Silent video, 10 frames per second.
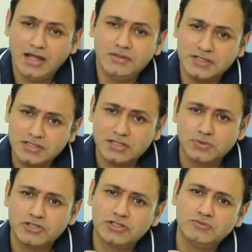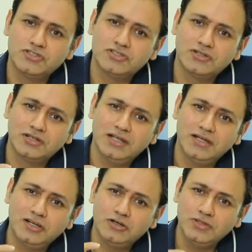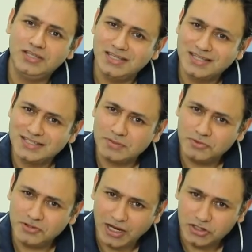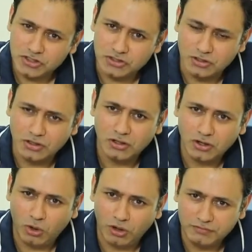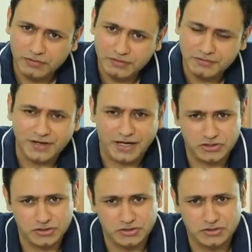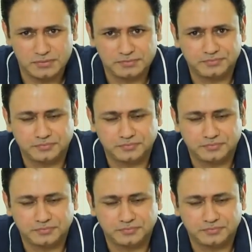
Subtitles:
Now, this is a question which is related to the subtraction of fractions.